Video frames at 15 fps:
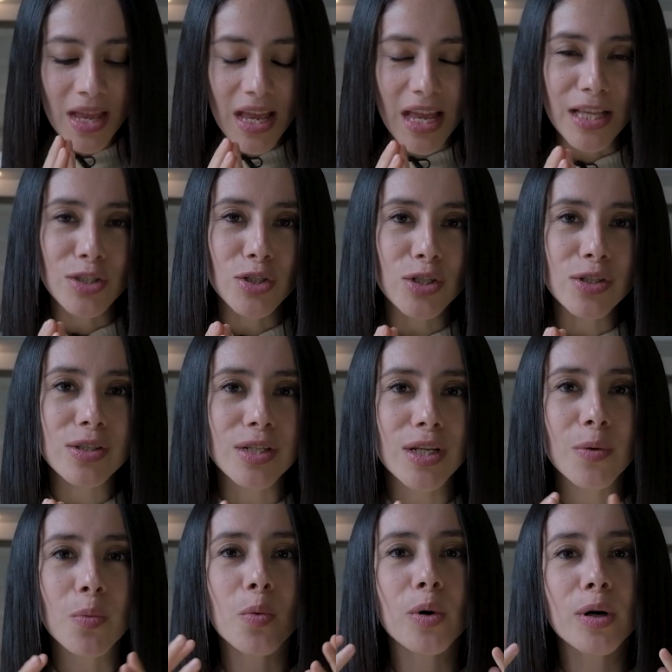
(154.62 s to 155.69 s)

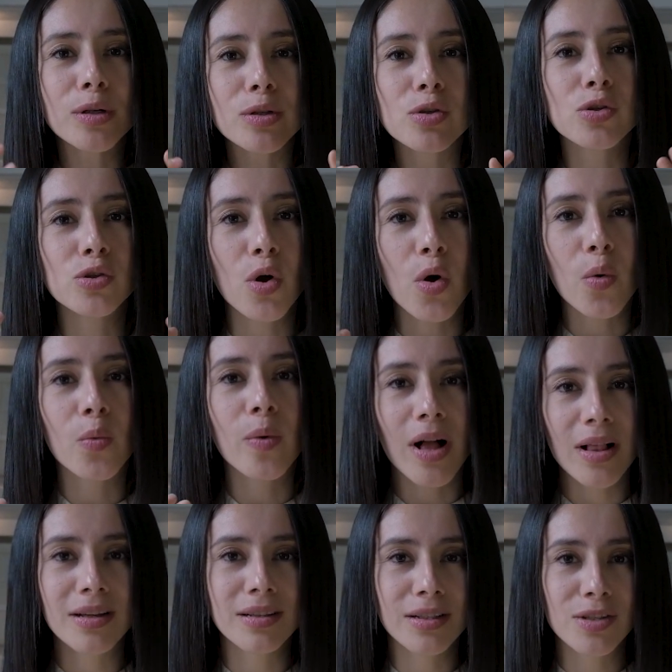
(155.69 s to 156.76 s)
It works so
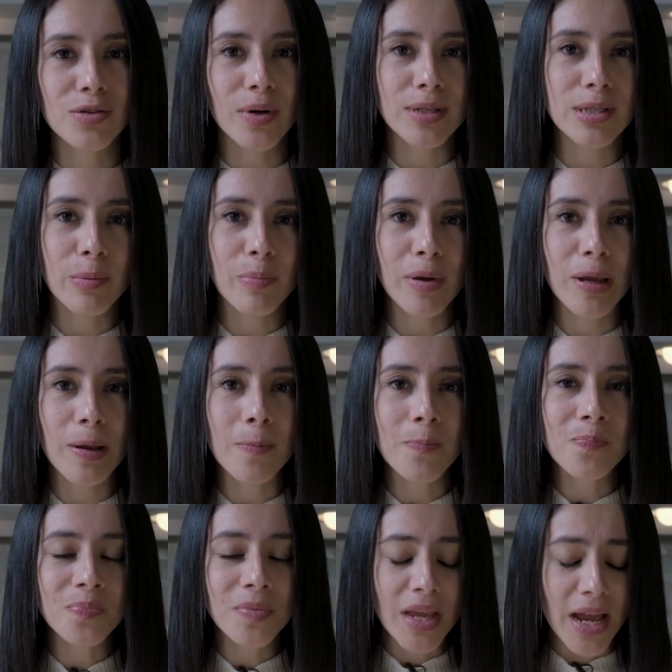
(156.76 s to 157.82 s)
well in this recipe,
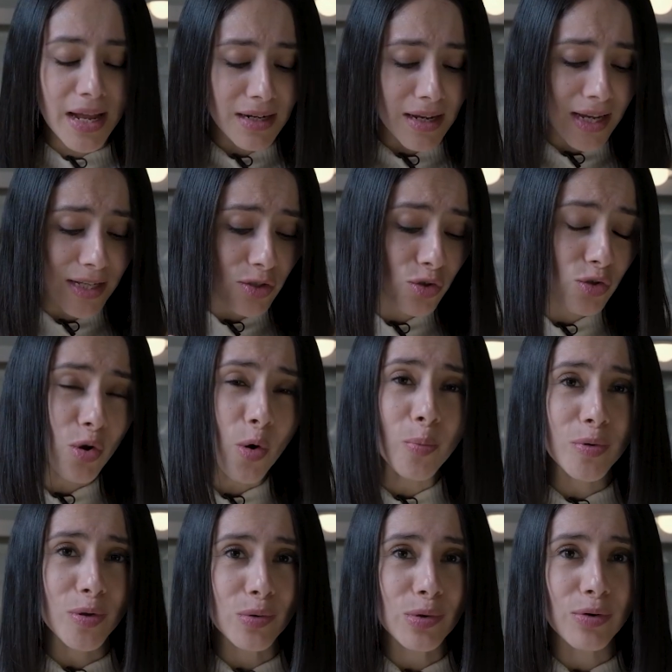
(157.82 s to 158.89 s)
and it's so
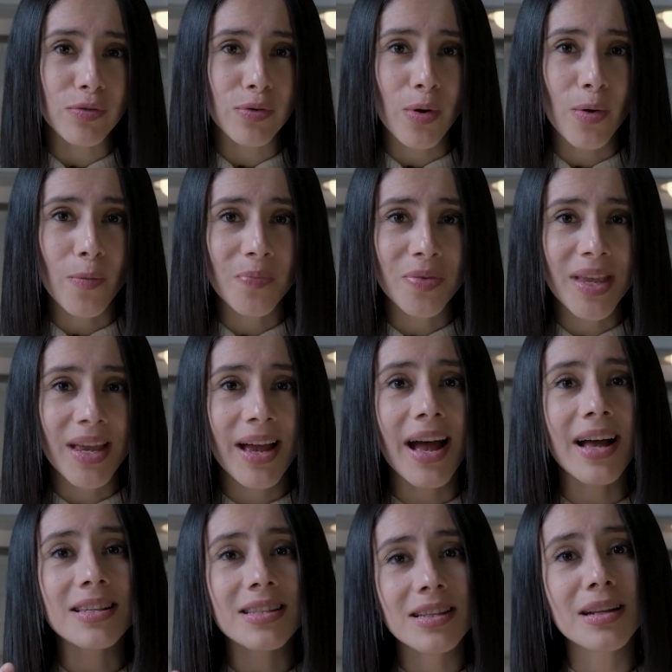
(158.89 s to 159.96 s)
beautiful.
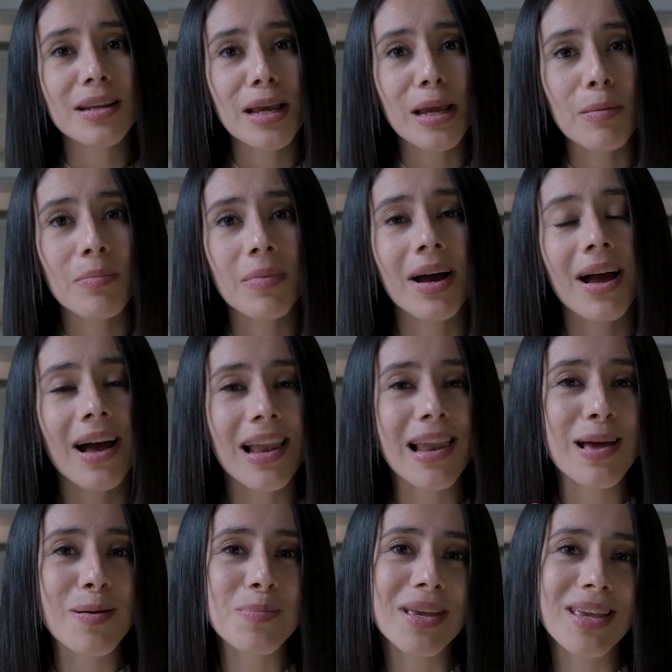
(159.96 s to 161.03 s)
As the name a
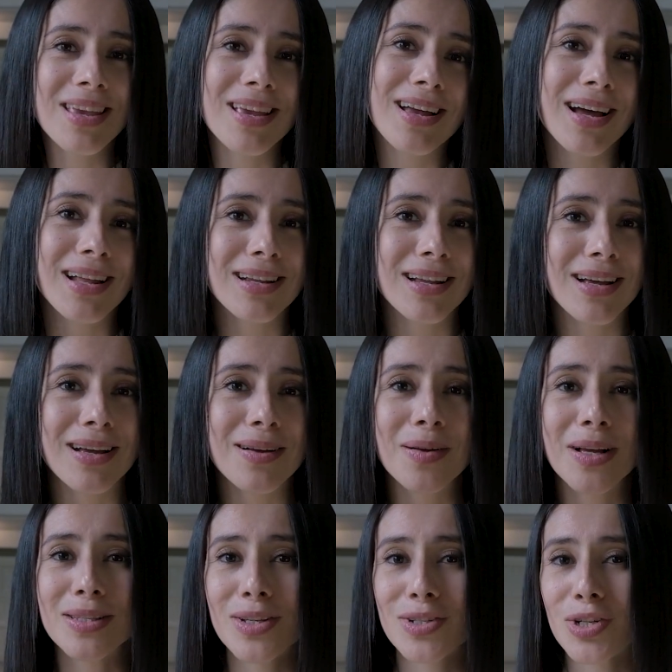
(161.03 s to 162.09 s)
la mexicana,
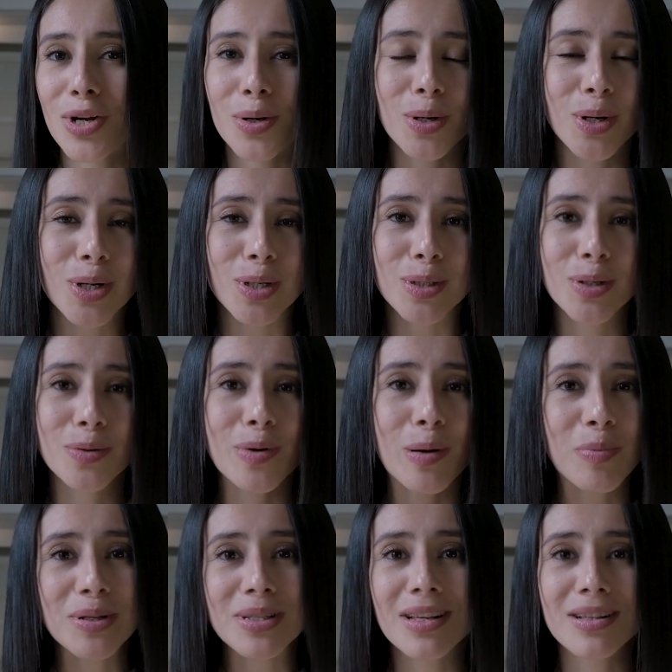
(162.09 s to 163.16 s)
as I shared earlier,
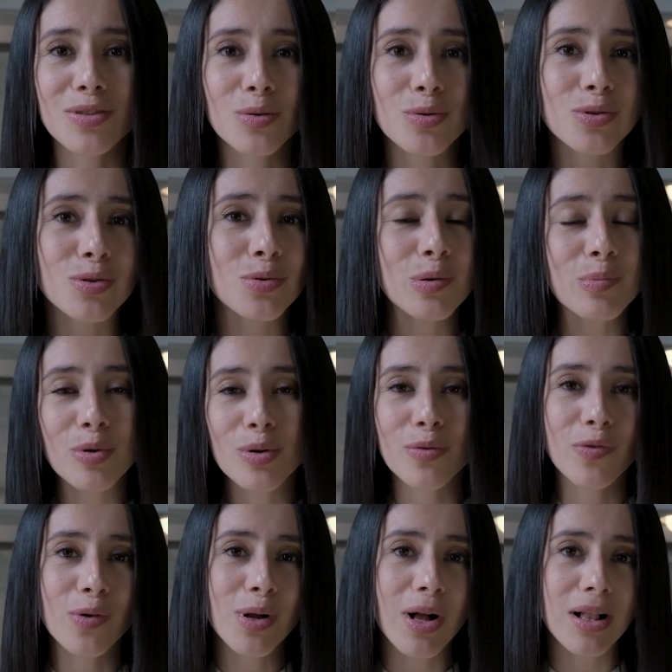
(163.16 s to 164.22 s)
represents those 3
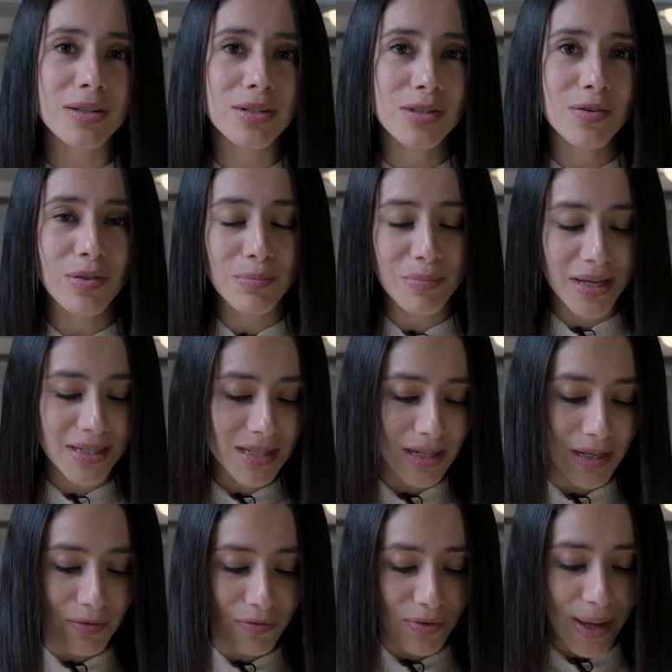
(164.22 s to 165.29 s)
beautiful colors of the
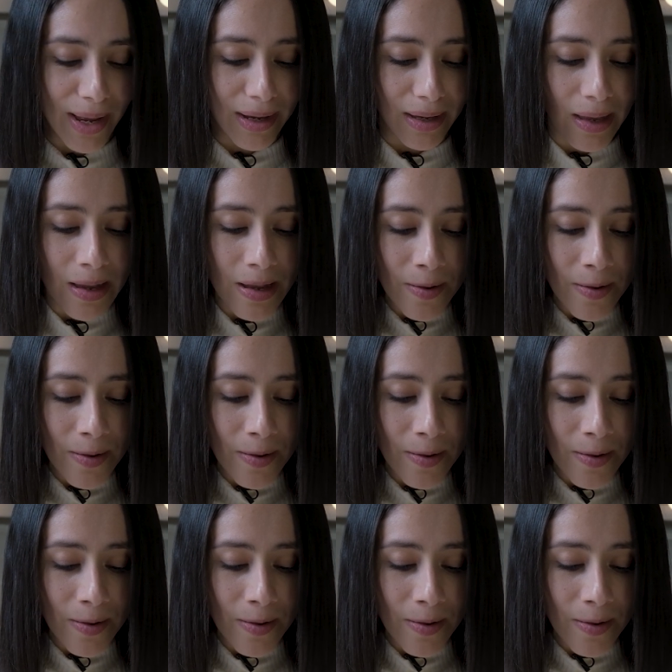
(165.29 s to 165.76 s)
Mexican flag.